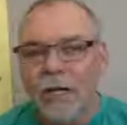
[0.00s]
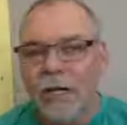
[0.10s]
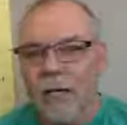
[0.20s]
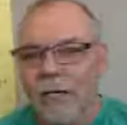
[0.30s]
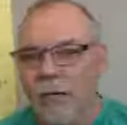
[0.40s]

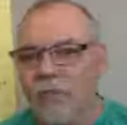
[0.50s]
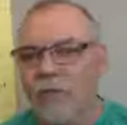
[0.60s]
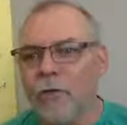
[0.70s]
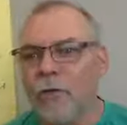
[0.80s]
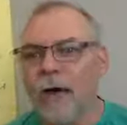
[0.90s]
Us
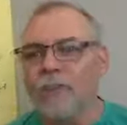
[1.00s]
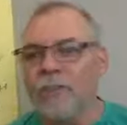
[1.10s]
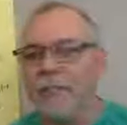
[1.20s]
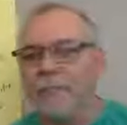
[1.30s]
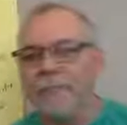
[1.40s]
too,
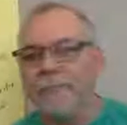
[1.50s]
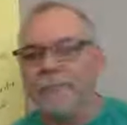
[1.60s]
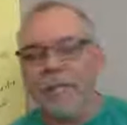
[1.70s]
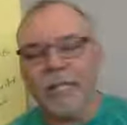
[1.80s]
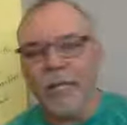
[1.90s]
actually.
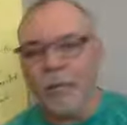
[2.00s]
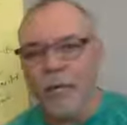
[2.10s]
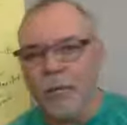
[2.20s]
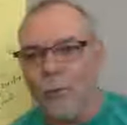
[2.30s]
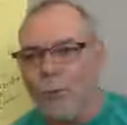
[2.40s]
I can't
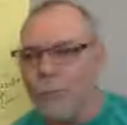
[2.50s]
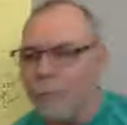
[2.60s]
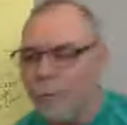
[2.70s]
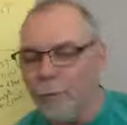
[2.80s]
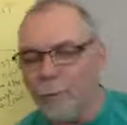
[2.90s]
wait. We're
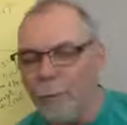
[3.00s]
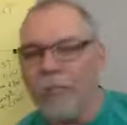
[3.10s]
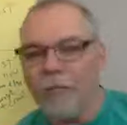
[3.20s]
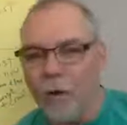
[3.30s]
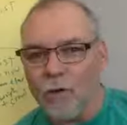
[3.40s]

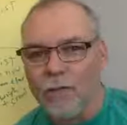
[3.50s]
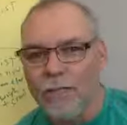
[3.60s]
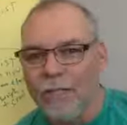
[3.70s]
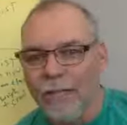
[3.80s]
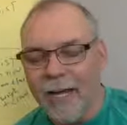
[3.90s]
pretty close.
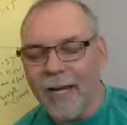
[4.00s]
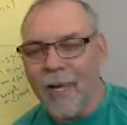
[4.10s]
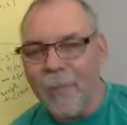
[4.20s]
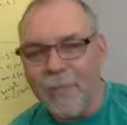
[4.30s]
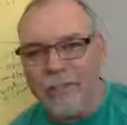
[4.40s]
I
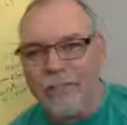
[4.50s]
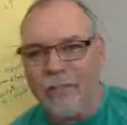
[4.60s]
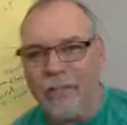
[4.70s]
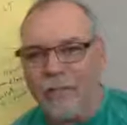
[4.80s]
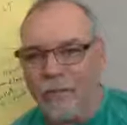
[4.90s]
know we've been
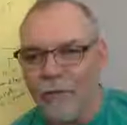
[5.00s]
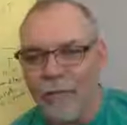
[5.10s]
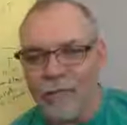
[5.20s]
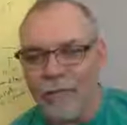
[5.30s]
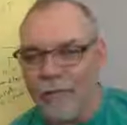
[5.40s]
saying this for a
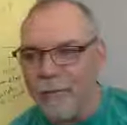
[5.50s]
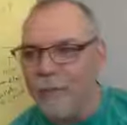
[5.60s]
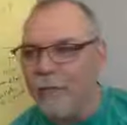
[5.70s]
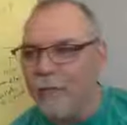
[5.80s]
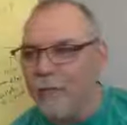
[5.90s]
long time,
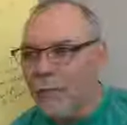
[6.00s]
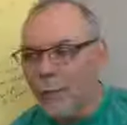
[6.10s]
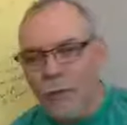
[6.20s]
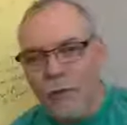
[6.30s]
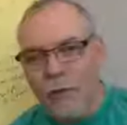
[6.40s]
but
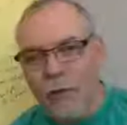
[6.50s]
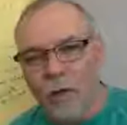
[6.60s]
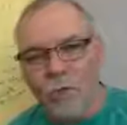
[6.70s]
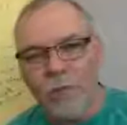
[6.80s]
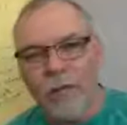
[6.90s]
we're real
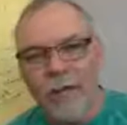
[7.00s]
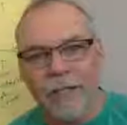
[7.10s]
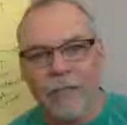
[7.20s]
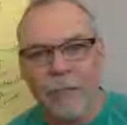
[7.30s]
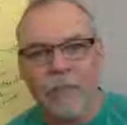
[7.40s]
close. We got
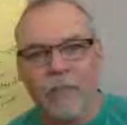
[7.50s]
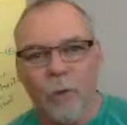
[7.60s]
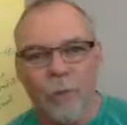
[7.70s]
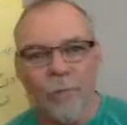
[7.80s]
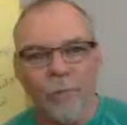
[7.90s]
it switched
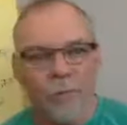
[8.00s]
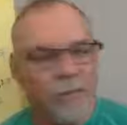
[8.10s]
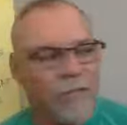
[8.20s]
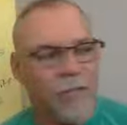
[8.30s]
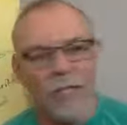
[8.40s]
over from
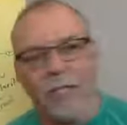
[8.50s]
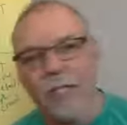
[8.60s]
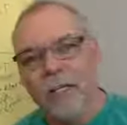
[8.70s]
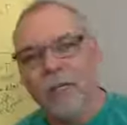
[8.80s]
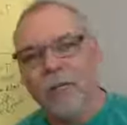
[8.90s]
Thinkific
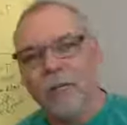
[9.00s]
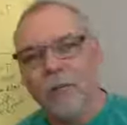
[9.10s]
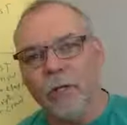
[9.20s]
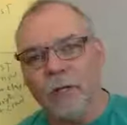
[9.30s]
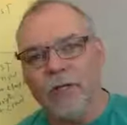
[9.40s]

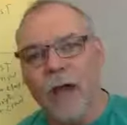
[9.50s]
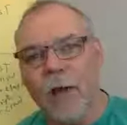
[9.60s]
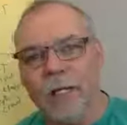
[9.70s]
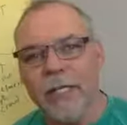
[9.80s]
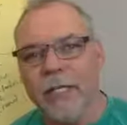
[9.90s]
to
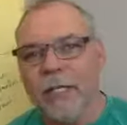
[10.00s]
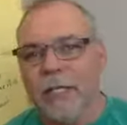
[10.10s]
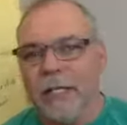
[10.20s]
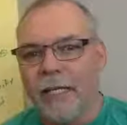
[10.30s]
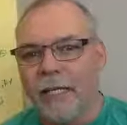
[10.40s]
Kajabi,
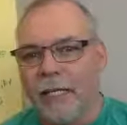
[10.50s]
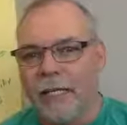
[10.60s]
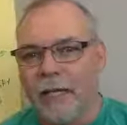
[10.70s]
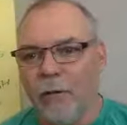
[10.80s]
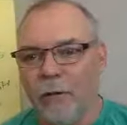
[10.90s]

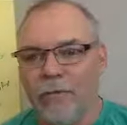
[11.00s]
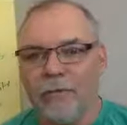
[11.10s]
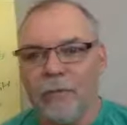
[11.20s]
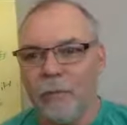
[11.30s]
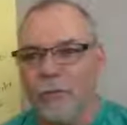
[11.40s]
and we're
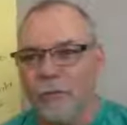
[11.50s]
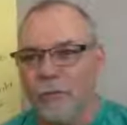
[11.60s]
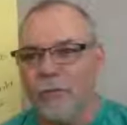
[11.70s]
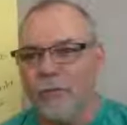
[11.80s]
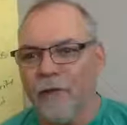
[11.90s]
just doing
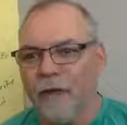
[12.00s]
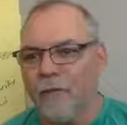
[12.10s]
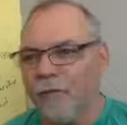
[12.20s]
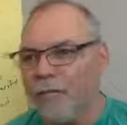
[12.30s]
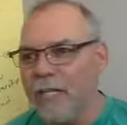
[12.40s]
some
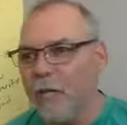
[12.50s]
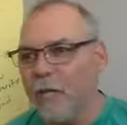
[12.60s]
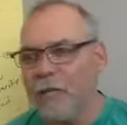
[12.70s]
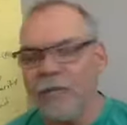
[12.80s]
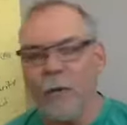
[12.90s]
final
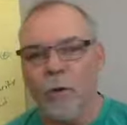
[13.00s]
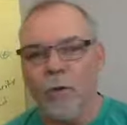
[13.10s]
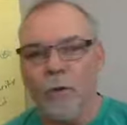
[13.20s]
videos and going